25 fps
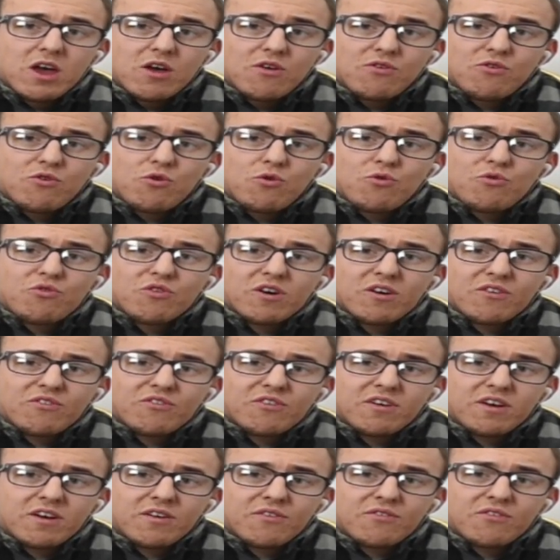New
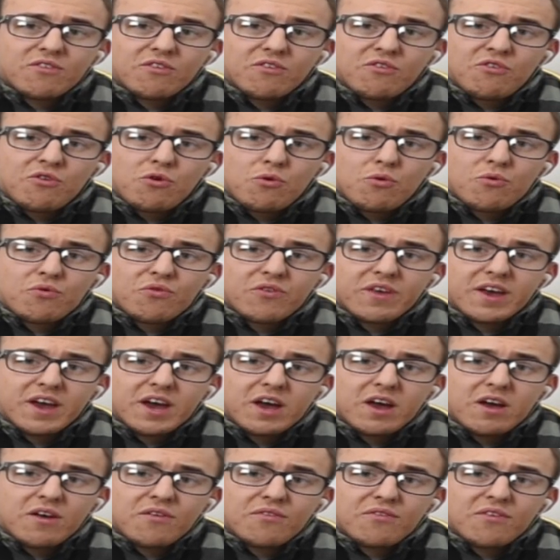judges, new
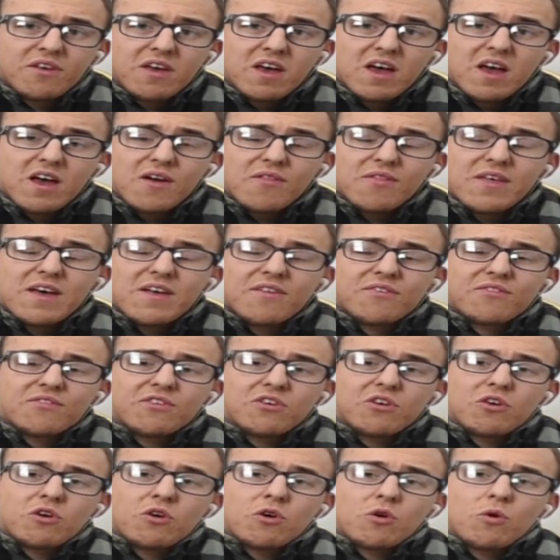singers, let's
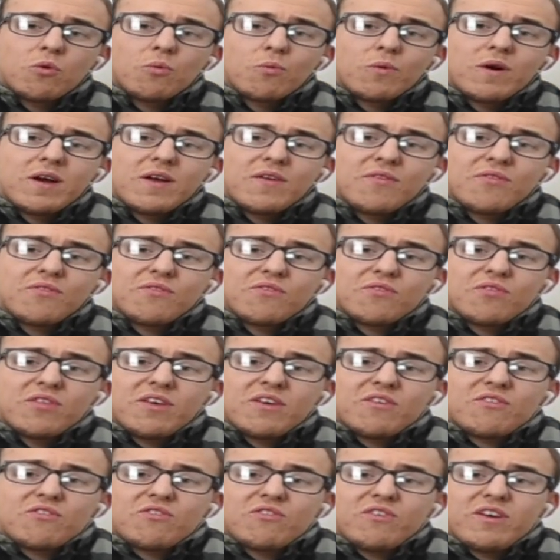see who wins
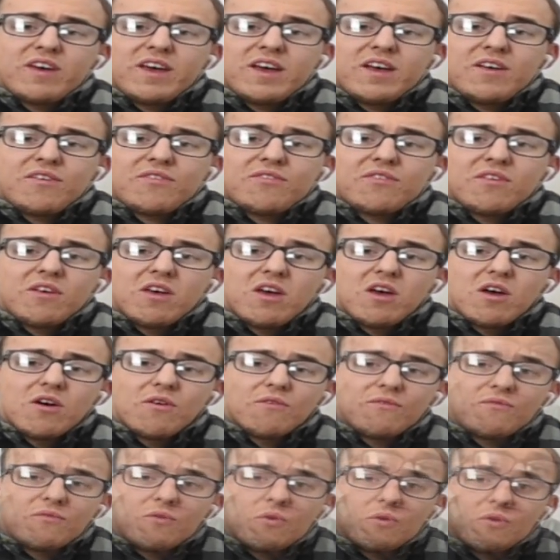this year's
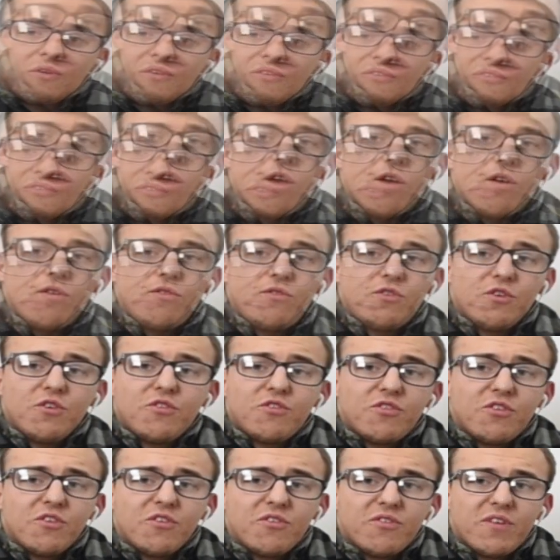Voice.
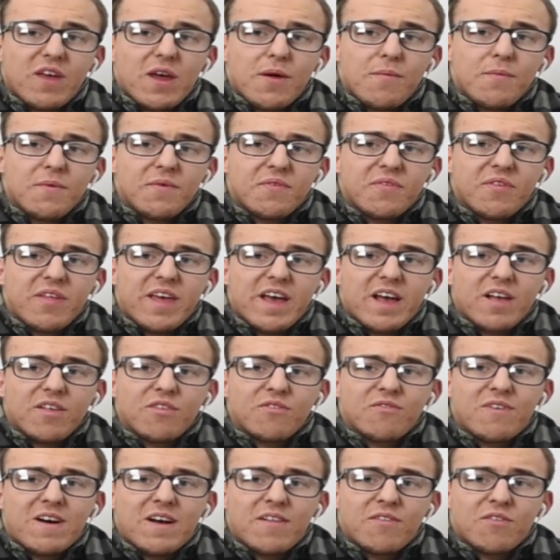Just the same as the
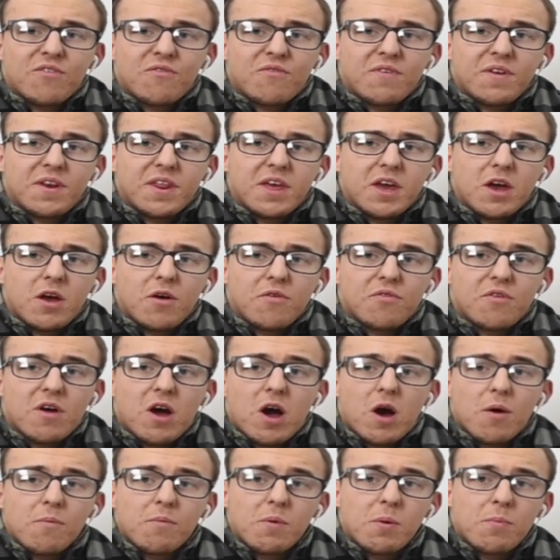X Factor videos,
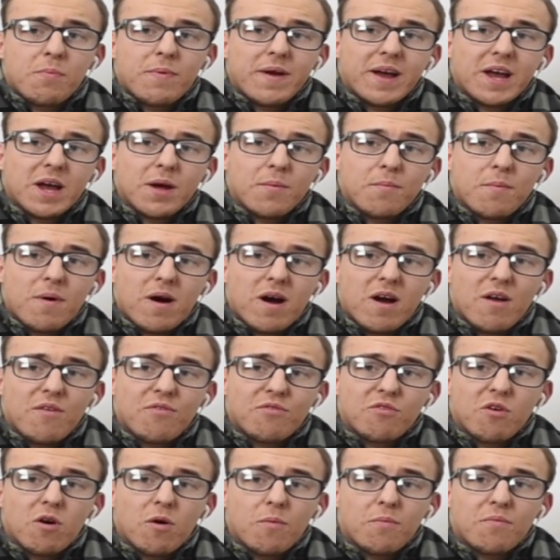I'll be picking my
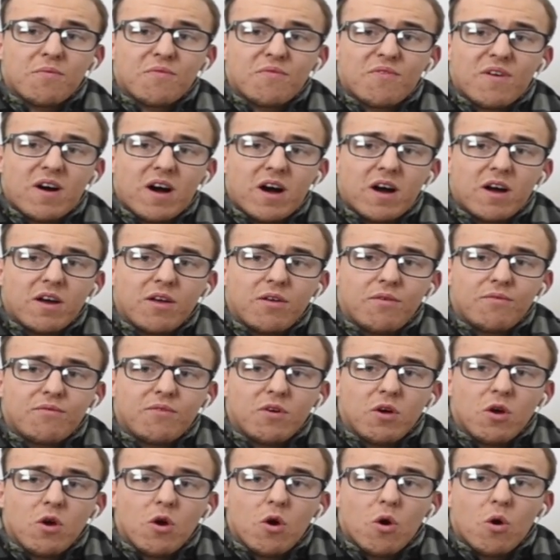top
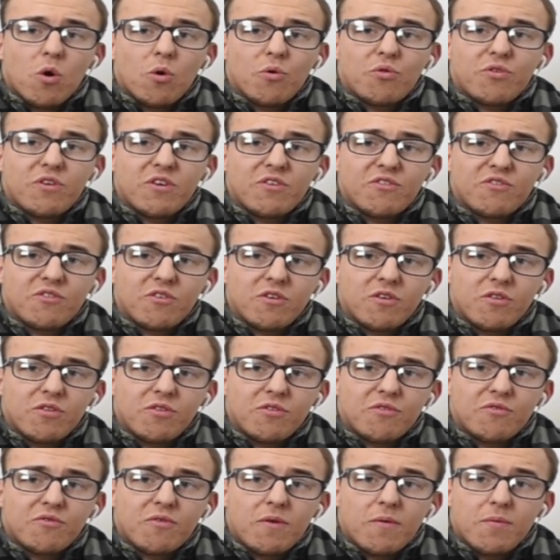5
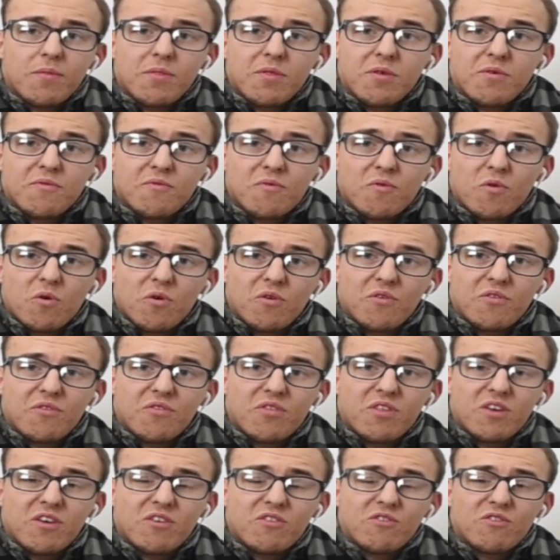auditions from The
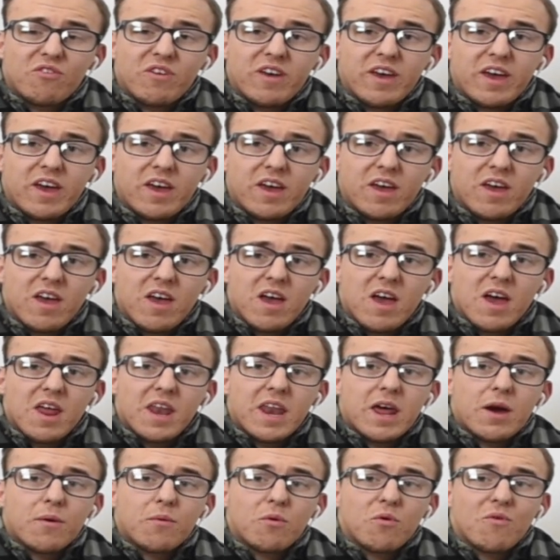Voice this year.
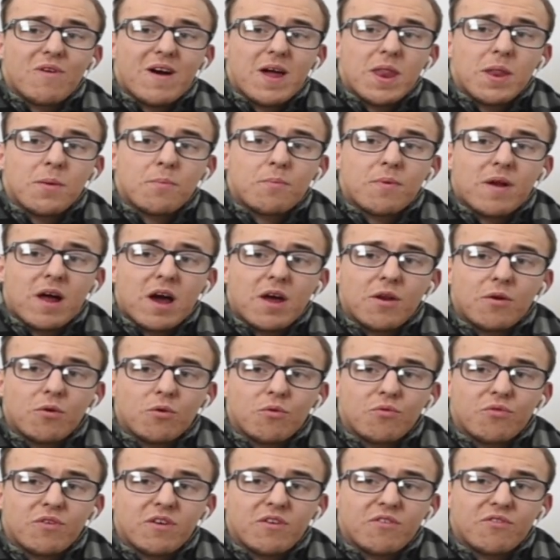Now, we're at the blind
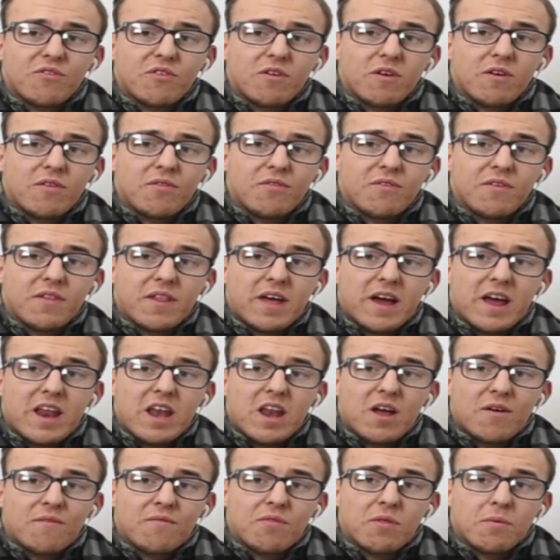auditions, and I
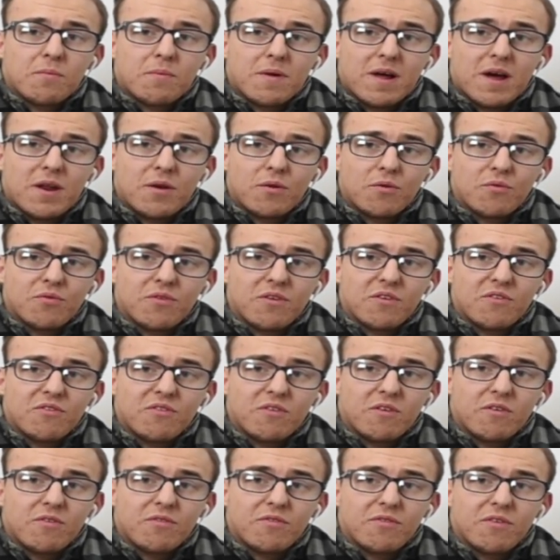love the blind
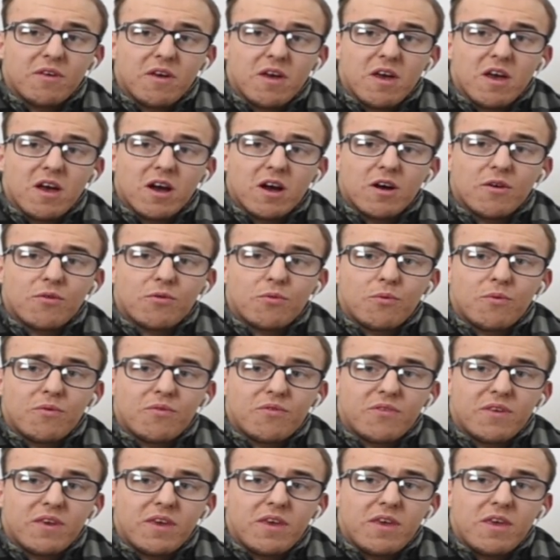auditions, because we
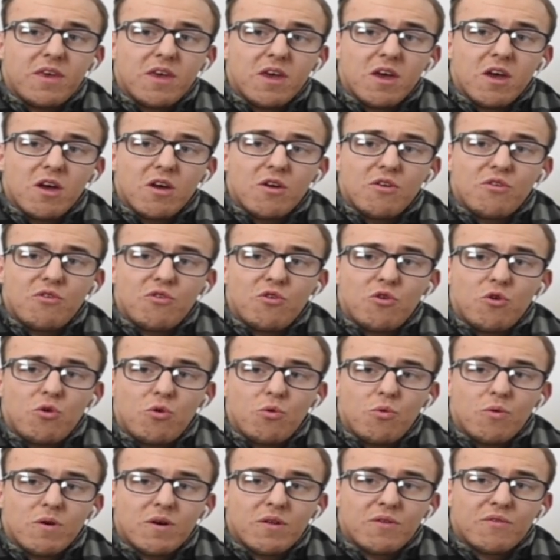see
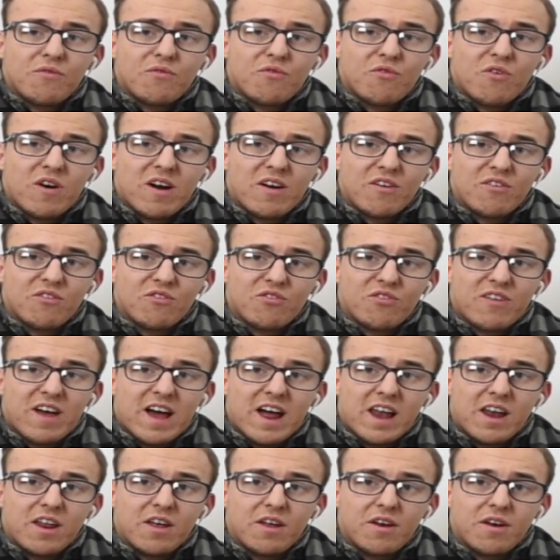new and fresh
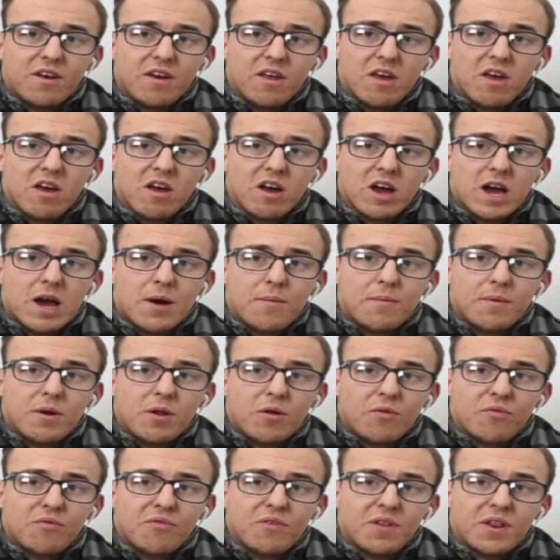talent coming
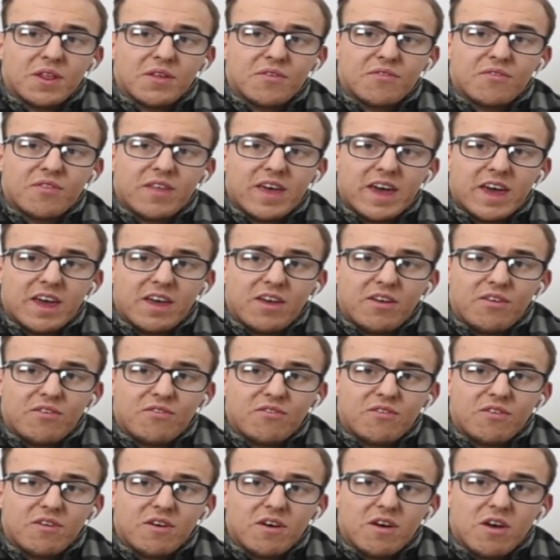onto the
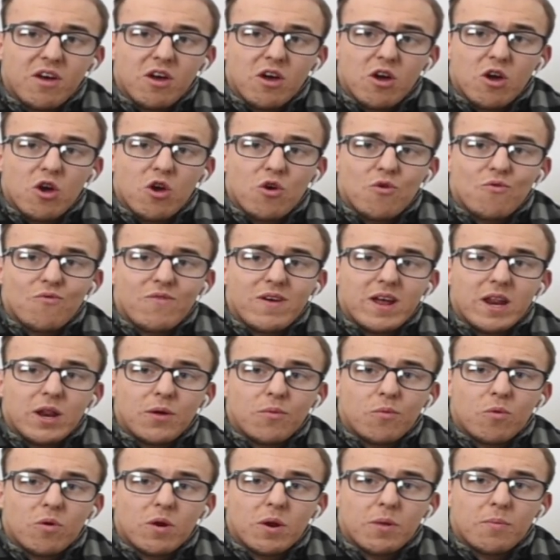stage, who really
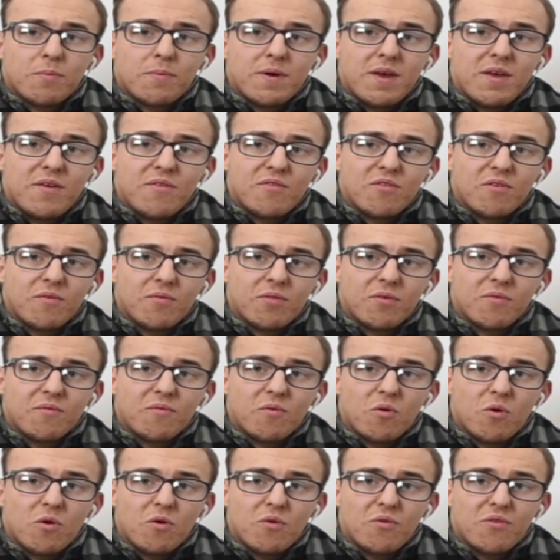want a piece of The
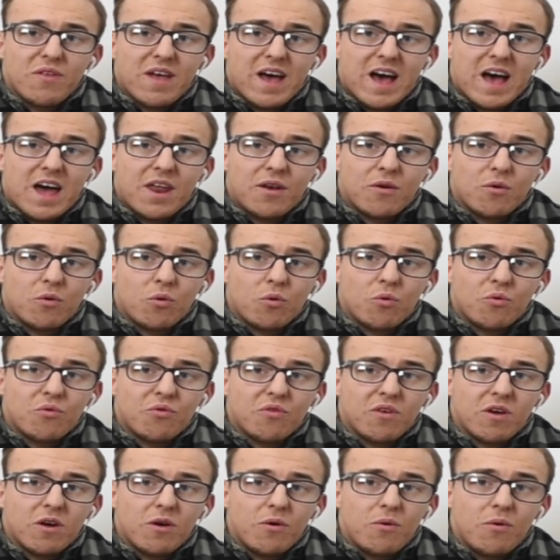Voice, and
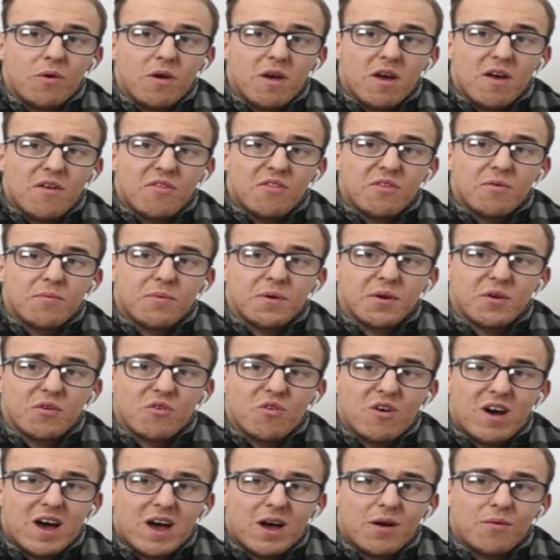also to be
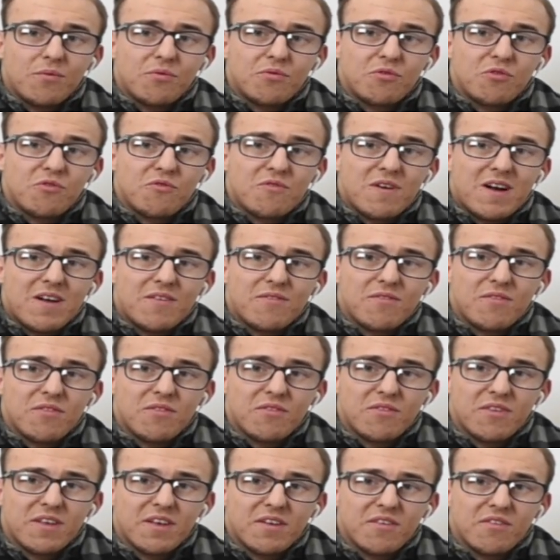crowned
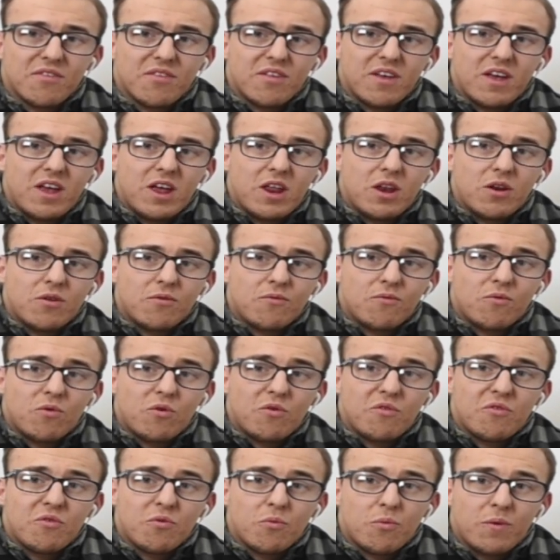2016
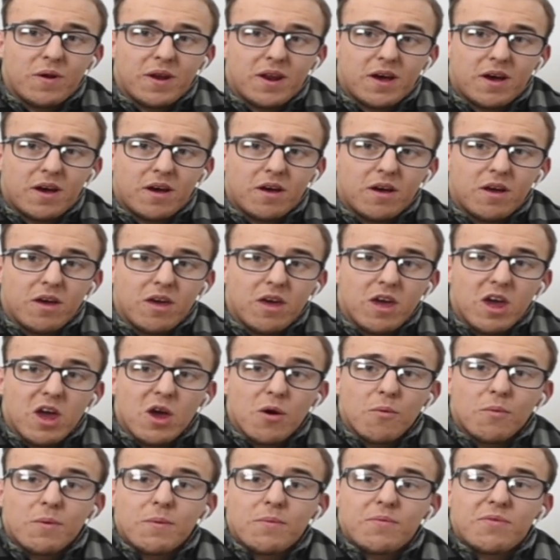Voice winner.
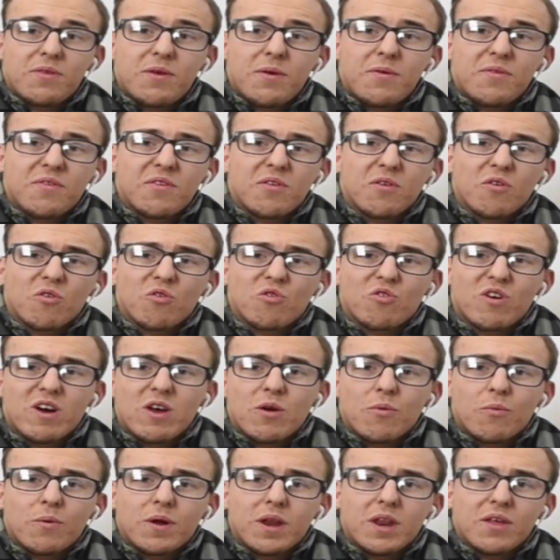We've seen some
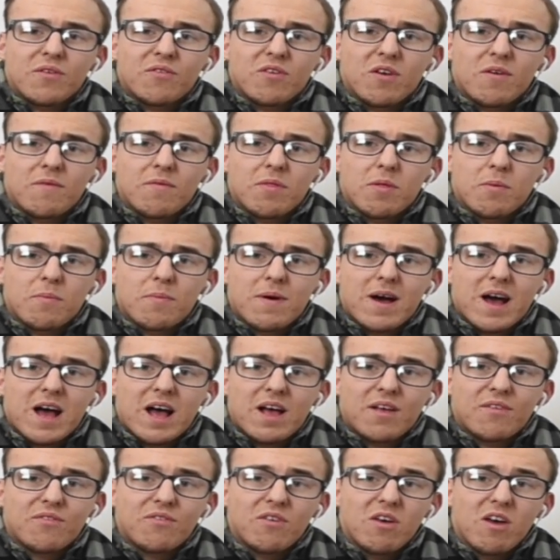great winners over the
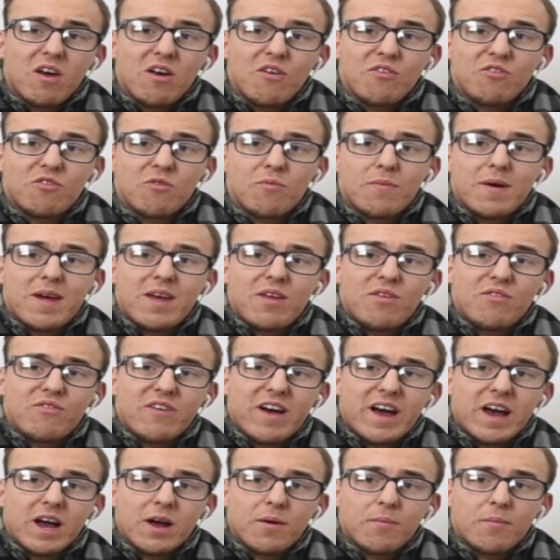past. Jermaine
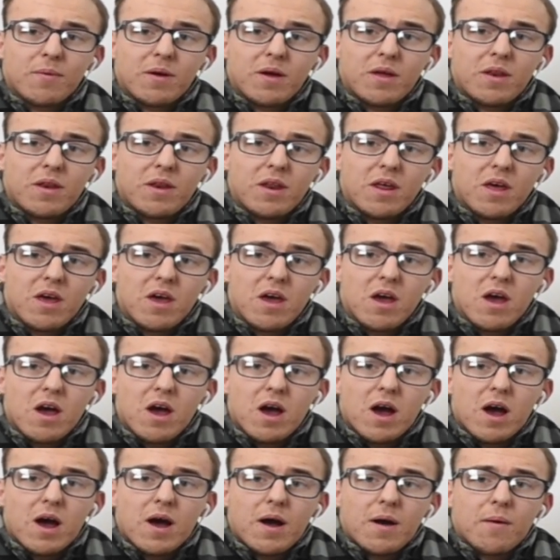Jackman,
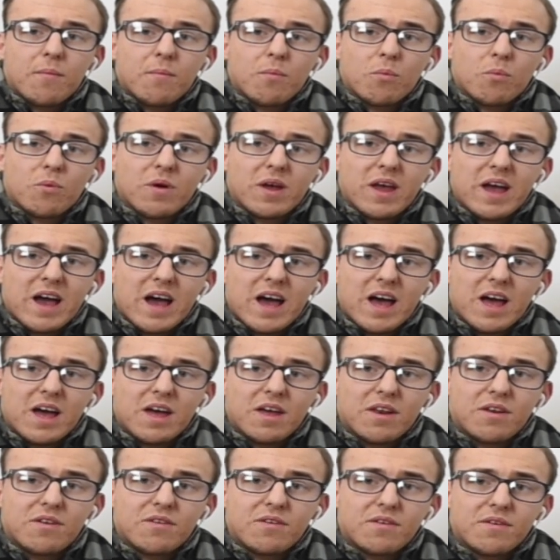we
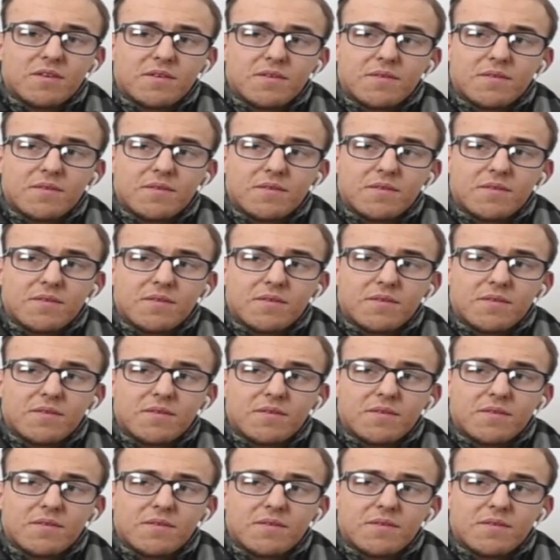had...